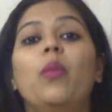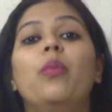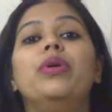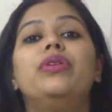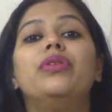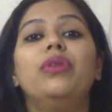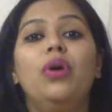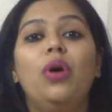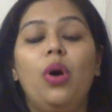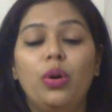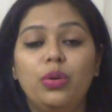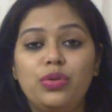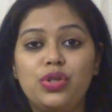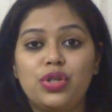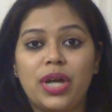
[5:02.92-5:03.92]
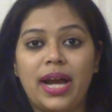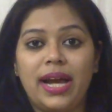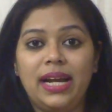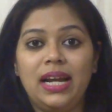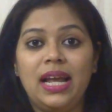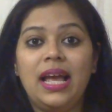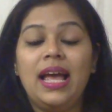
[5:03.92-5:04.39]
with her own
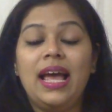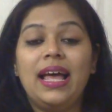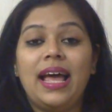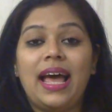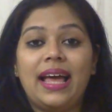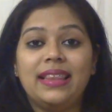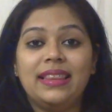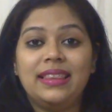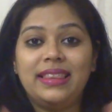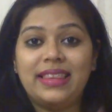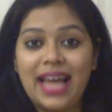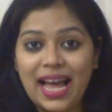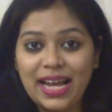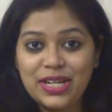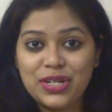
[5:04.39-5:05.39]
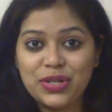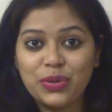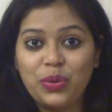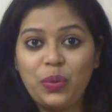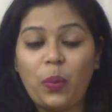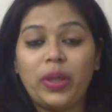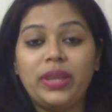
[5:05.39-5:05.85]
child, and that
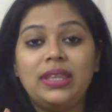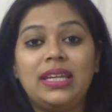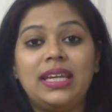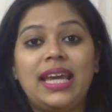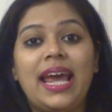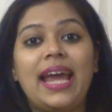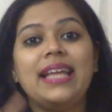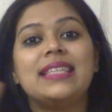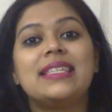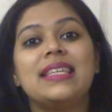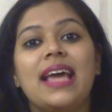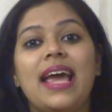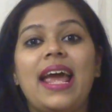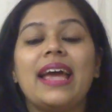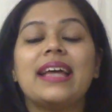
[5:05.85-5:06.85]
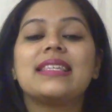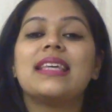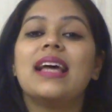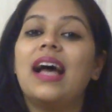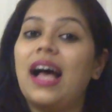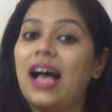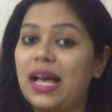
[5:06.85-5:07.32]
too with Kate's
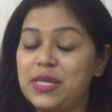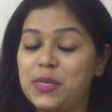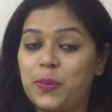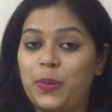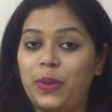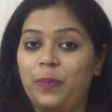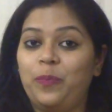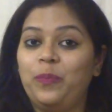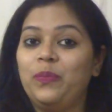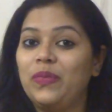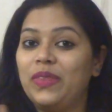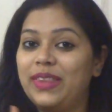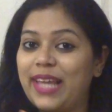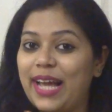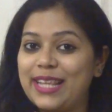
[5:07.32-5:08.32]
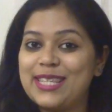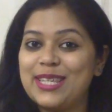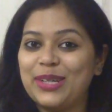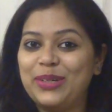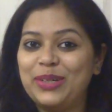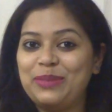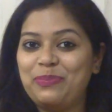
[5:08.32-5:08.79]
ex-husband. That's
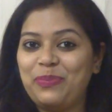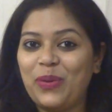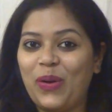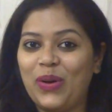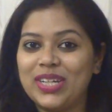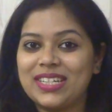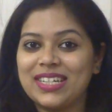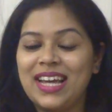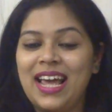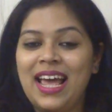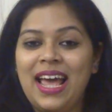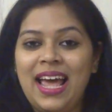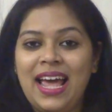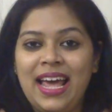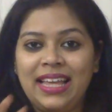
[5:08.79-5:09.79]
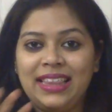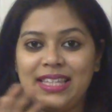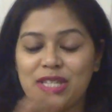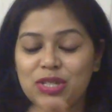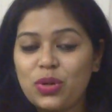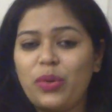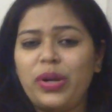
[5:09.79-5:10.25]
a good plot.
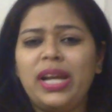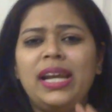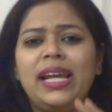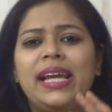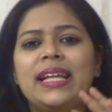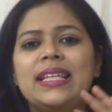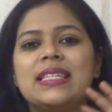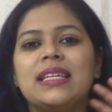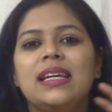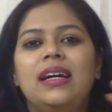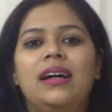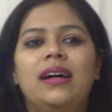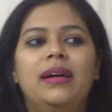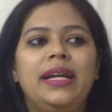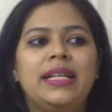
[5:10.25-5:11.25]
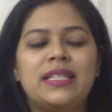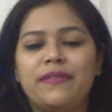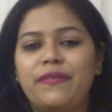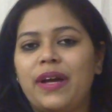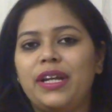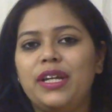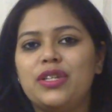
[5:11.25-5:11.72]
The story leads, uh, it's
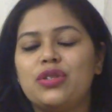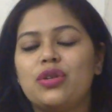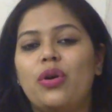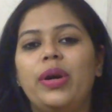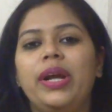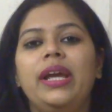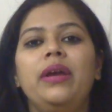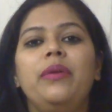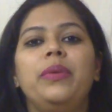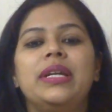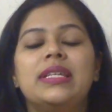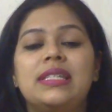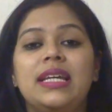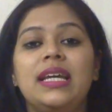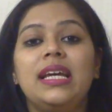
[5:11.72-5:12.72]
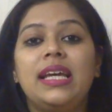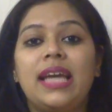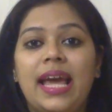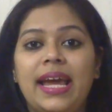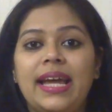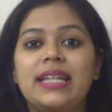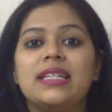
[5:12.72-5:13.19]
a funny story. We see
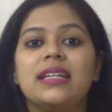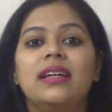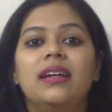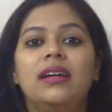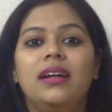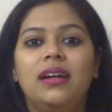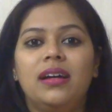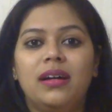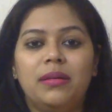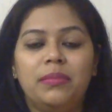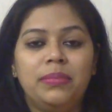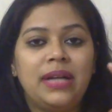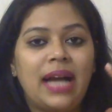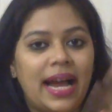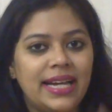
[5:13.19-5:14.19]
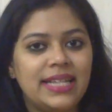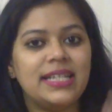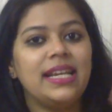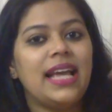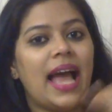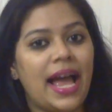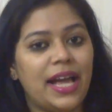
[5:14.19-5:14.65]
Kate uh,
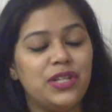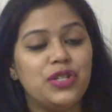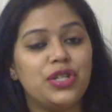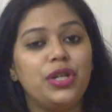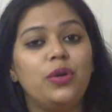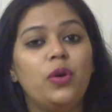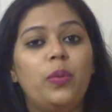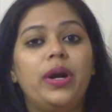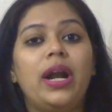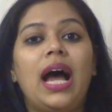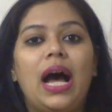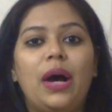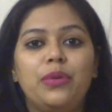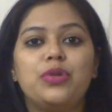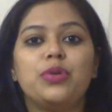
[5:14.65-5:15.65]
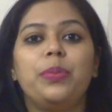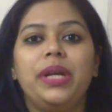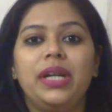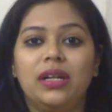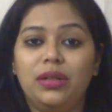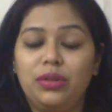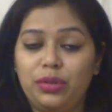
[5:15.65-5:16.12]
guiding Angie over how to
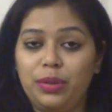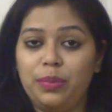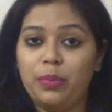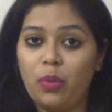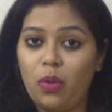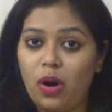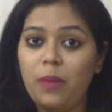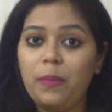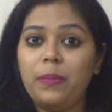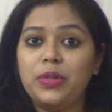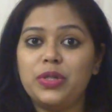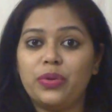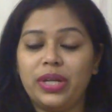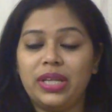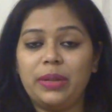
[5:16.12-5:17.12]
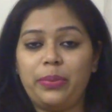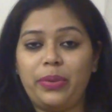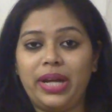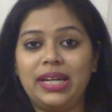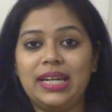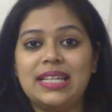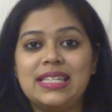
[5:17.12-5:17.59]
be a good mom during the
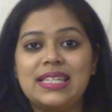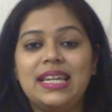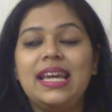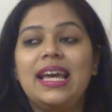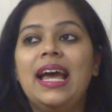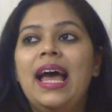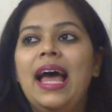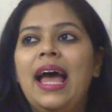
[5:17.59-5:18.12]
pregnancy,